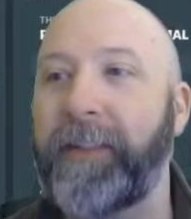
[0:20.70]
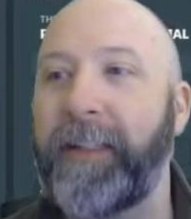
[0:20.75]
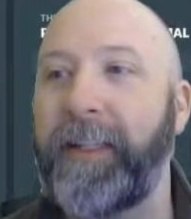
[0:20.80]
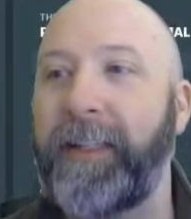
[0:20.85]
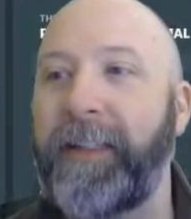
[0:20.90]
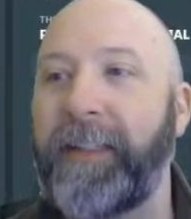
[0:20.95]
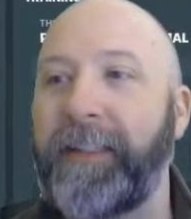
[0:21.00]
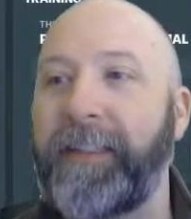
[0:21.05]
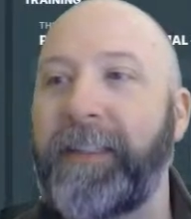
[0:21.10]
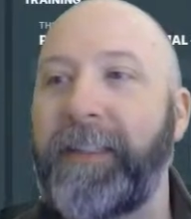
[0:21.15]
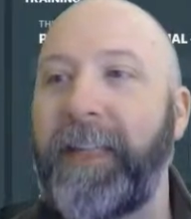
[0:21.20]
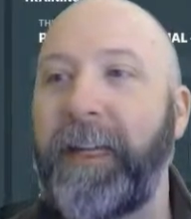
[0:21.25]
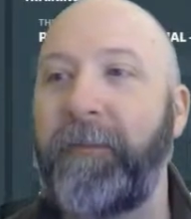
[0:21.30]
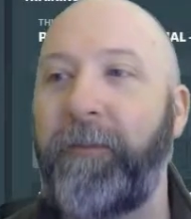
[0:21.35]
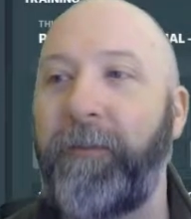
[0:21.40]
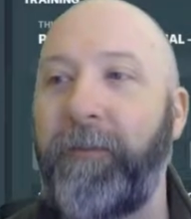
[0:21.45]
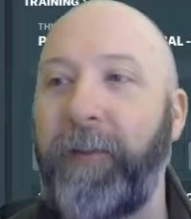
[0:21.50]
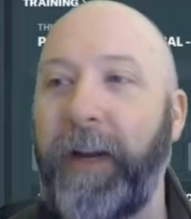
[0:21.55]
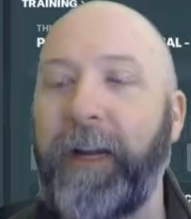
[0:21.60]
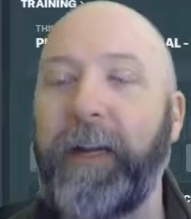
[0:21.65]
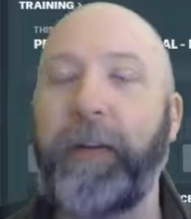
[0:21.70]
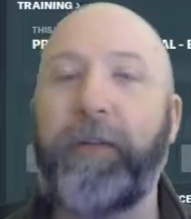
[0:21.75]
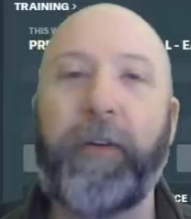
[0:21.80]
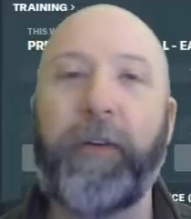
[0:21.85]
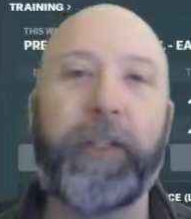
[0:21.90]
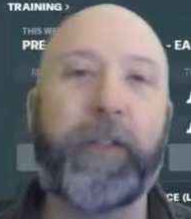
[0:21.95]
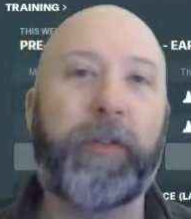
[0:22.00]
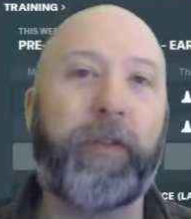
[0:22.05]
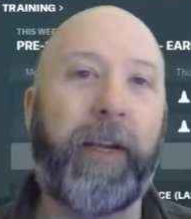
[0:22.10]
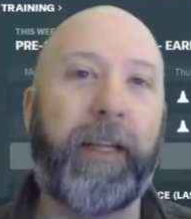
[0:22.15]
this is the very
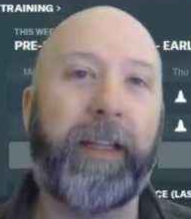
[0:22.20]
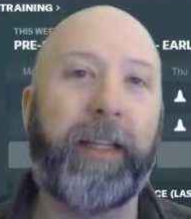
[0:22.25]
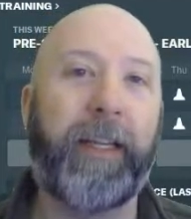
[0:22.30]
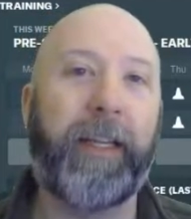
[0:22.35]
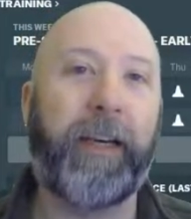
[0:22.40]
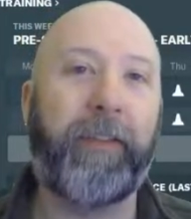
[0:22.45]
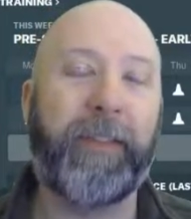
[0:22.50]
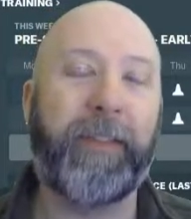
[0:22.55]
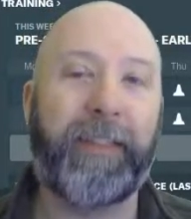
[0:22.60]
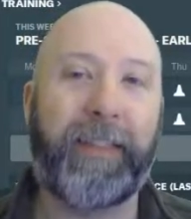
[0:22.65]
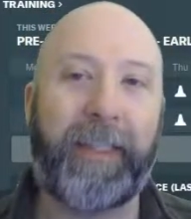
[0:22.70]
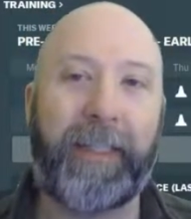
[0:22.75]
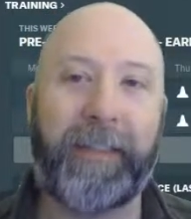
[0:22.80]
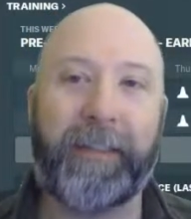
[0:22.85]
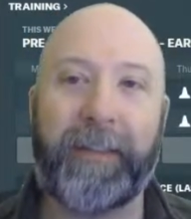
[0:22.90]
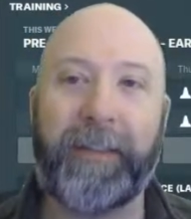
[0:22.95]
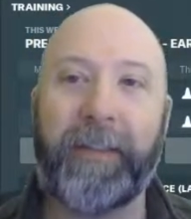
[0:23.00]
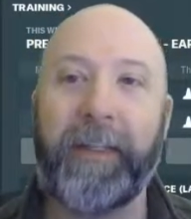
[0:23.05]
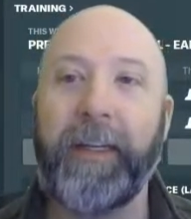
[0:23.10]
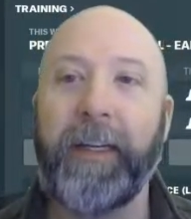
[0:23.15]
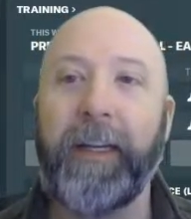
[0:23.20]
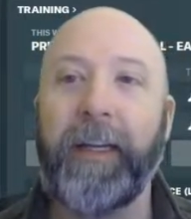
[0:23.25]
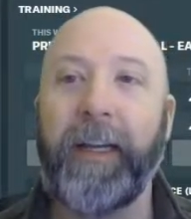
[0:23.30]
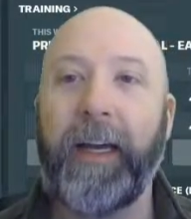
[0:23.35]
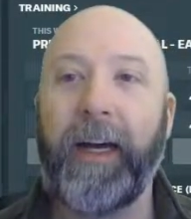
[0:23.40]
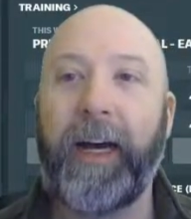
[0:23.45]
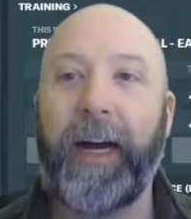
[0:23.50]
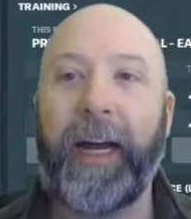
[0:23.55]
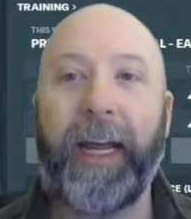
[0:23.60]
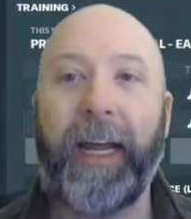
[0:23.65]
first friendly of the season.
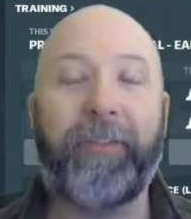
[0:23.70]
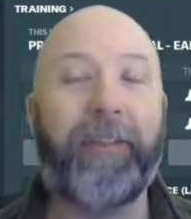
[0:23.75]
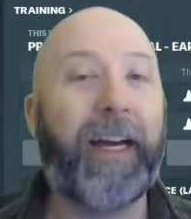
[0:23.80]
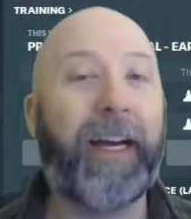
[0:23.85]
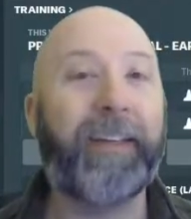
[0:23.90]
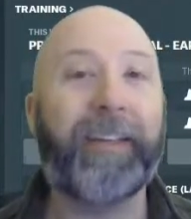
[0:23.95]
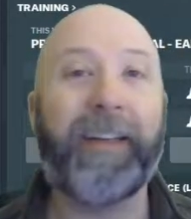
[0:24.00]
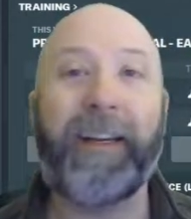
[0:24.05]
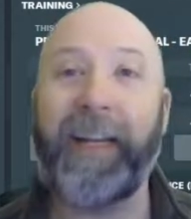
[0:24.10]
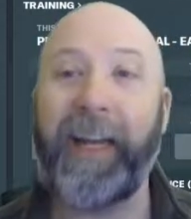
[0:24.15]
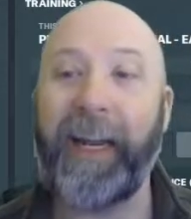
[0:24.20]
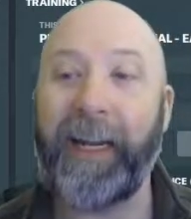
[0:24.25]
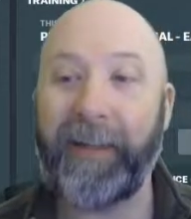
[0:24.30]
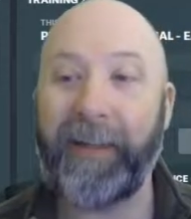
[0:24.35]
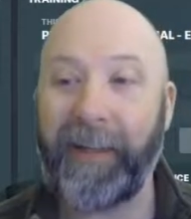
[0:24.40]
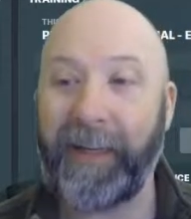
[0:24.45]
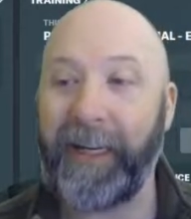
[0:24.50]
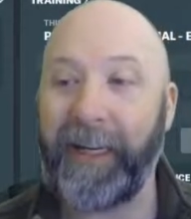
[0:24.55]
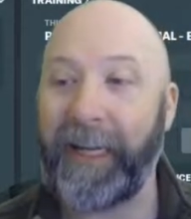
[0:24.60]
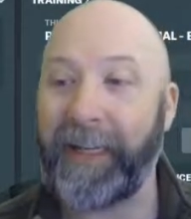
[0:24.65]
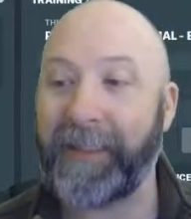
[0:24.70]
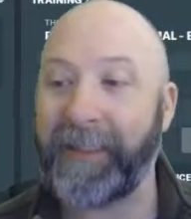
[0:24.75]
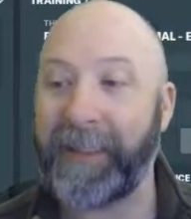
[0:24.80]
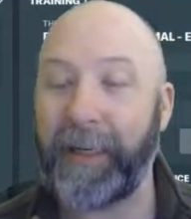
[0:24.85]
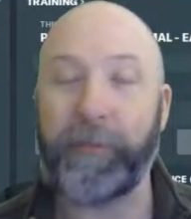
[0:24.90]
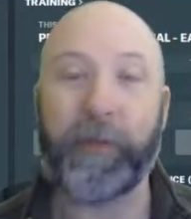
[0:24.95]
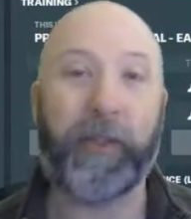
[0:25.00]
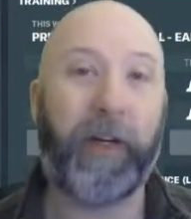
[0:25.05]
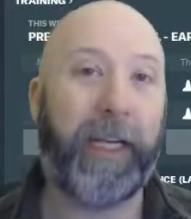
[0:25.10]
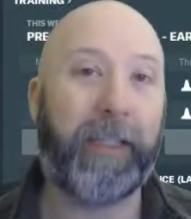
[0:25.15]
I have not done anything
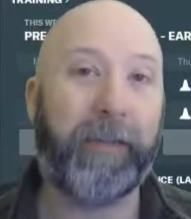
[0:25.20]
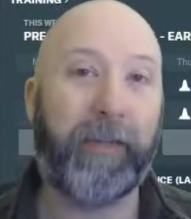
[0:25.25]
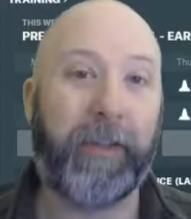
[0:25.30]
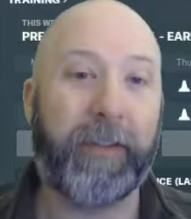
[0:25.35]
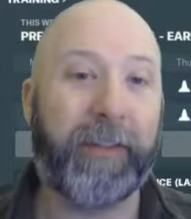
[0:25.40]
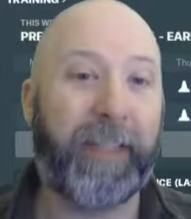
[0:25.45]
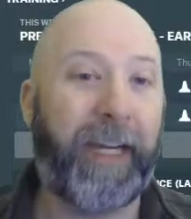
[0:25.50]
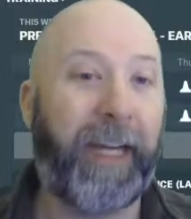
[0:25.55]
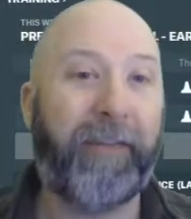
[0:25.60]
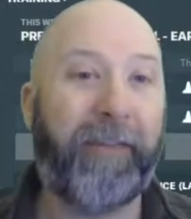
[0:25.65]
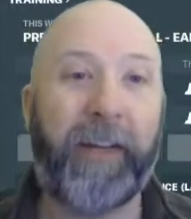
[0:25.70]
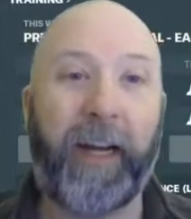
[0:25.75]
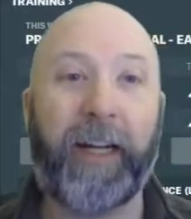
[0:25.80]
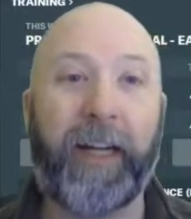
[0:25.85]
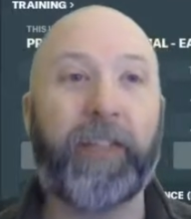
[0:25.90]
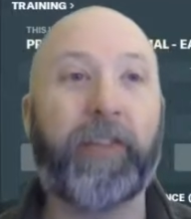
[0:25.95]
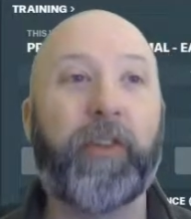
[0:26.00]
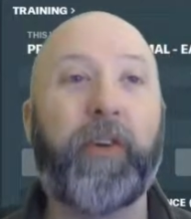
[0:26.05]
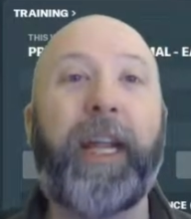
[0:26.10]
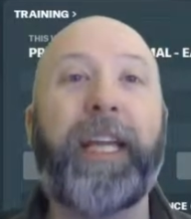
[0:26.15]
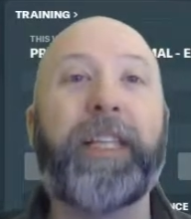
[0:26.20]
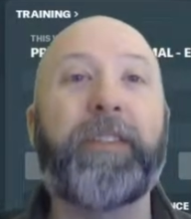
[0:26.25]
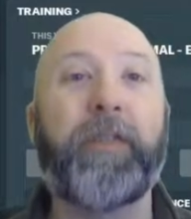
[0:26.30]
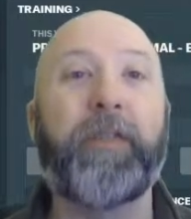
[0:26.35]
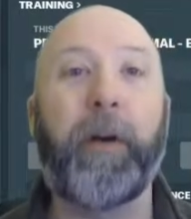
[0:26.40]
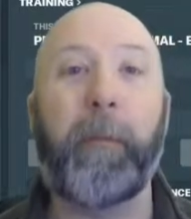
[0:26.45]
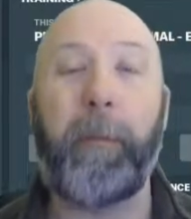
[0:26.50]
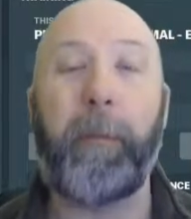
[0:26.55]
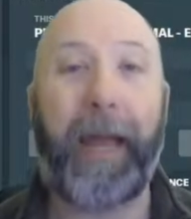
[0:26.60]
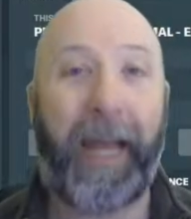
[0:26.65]
except transfers. I've gone
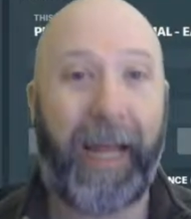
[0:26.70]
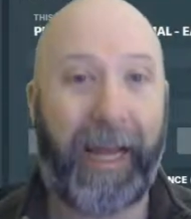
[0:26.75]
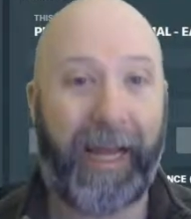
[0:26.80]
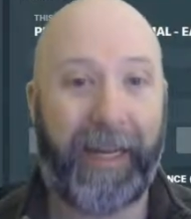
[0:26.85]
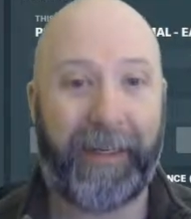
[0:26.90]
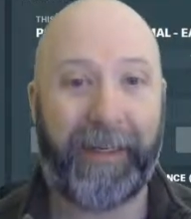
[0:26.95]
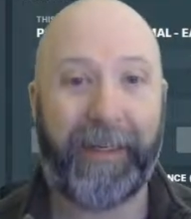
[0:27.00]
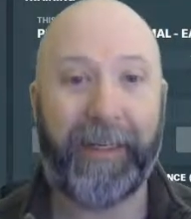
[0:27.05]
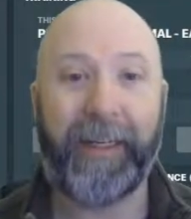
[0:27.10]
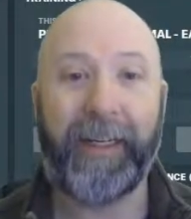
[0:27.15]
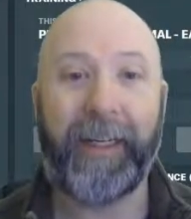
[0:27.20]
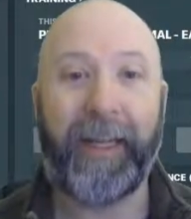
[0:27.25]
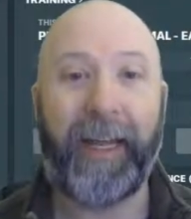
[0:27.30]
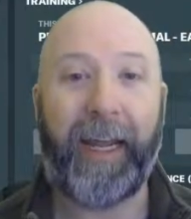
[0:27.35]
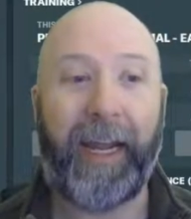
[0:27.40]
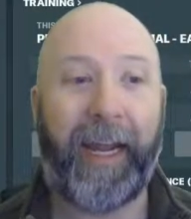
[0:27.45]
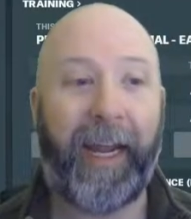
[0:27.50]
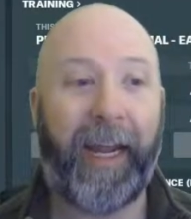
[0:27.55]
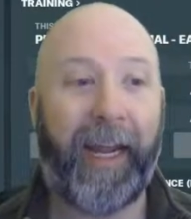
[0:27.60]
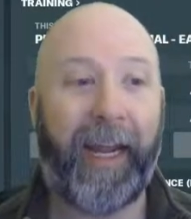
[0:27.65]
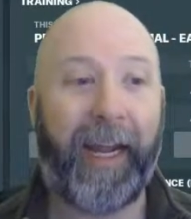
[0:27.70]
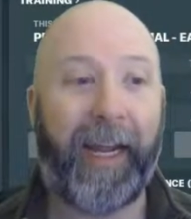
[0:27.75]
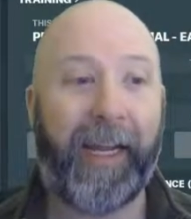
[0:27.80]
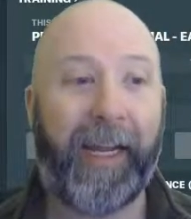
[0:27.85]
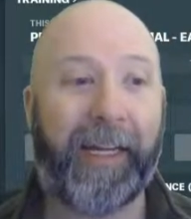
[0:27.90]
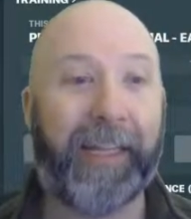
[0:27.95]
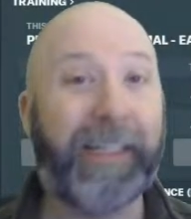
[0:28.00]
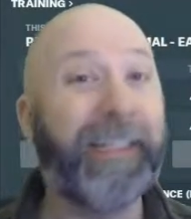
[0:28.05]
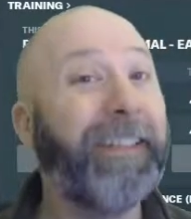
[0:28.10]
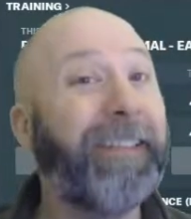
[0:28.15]
transfer mad,
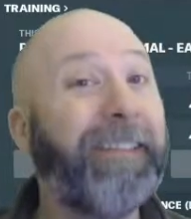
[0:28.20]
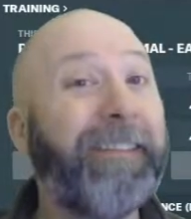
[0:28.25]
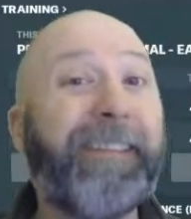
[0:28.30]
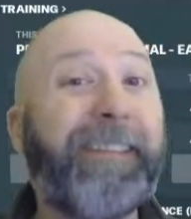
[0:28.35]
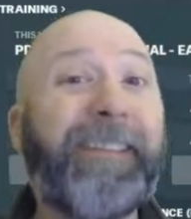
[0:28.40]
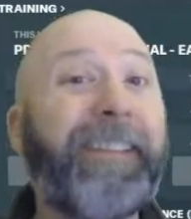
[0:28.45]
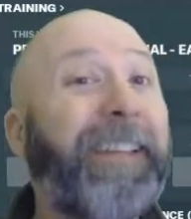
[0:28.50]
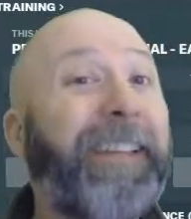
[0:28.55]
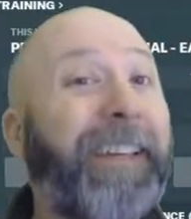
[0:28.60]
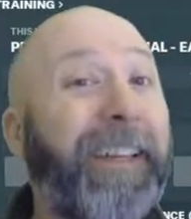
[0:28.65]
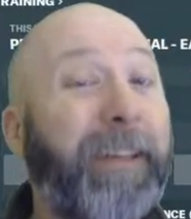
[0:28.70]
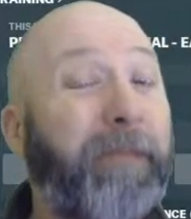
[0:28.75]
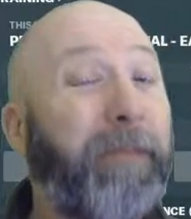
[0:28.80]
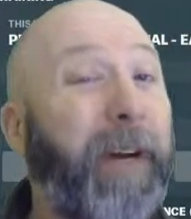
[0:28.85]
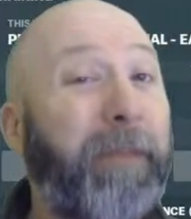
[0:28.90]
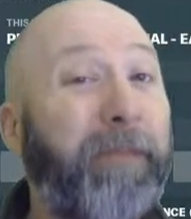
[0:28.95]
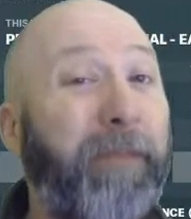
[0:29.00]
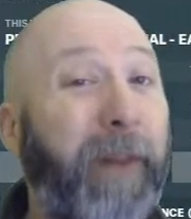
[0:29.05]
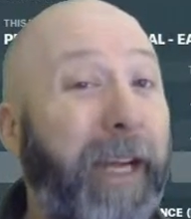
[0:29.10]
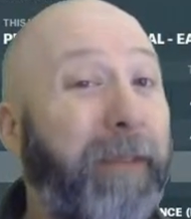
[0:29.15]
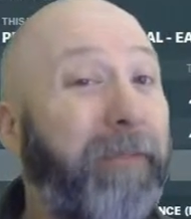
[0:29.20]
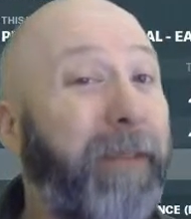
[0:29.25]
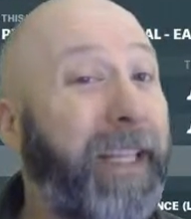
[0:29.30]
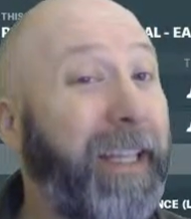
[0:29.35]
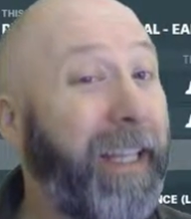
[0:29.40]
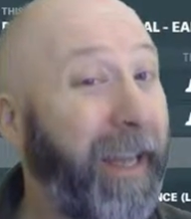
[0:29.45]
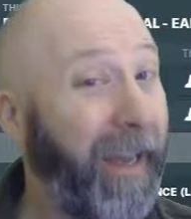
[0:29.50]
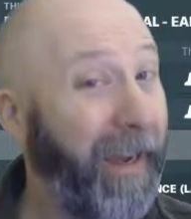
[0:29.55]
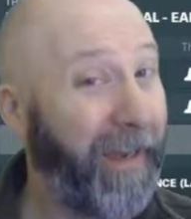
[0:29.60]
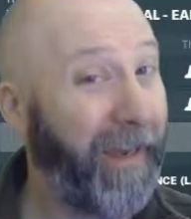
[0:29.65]
and I think it might bite me in
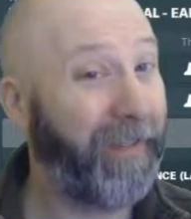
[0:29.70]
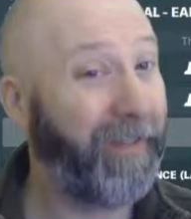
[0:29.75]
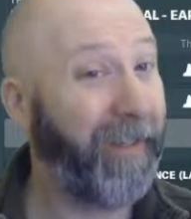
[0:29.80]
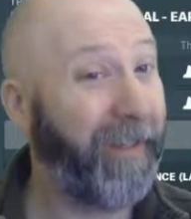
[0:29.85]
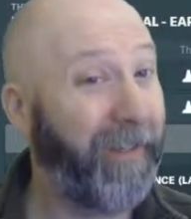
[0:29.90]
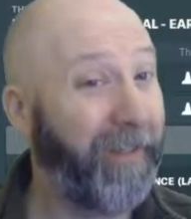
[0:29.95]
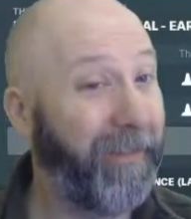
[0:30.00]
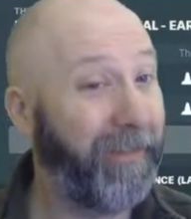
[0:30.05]
the ass.